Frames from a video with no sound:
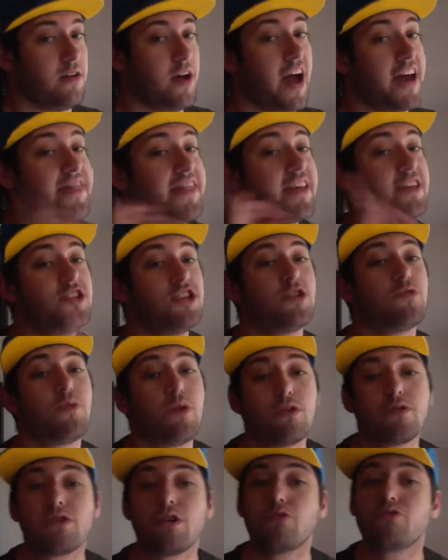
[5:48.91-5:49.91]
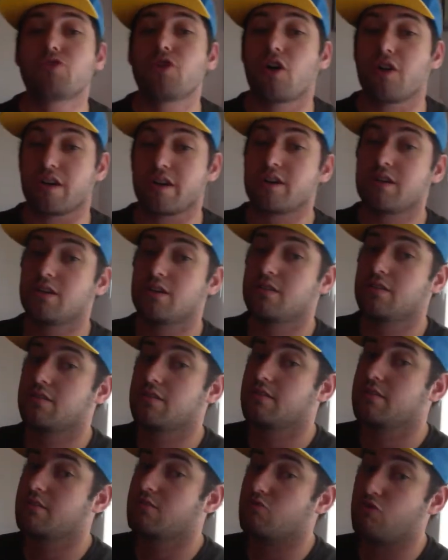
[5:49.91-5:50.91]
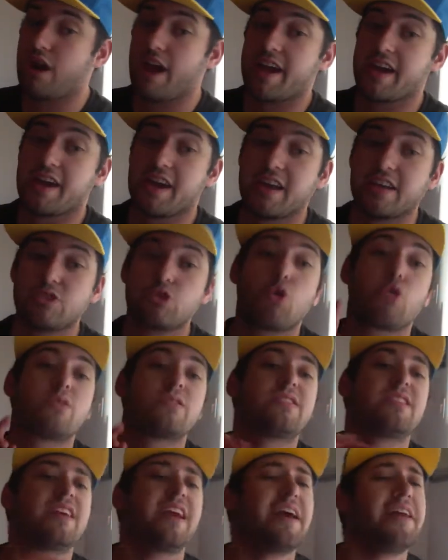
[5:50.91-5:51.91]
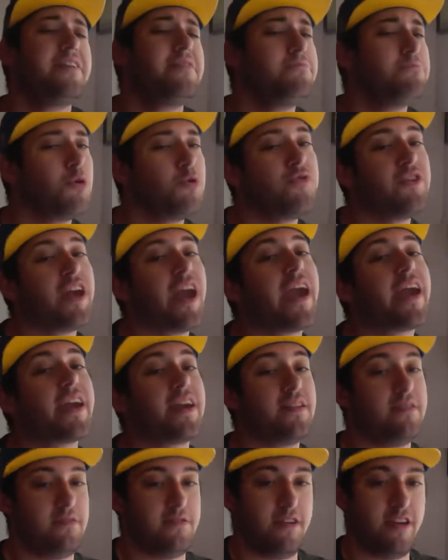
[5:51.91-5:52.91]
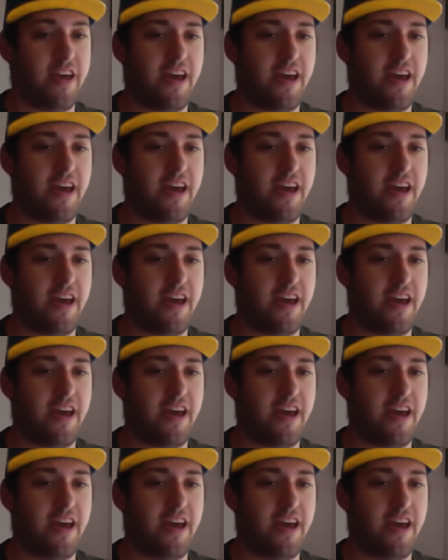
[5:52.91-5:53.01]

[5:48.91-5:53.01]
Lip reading: I think she will go dark, right, towards the end of movie 8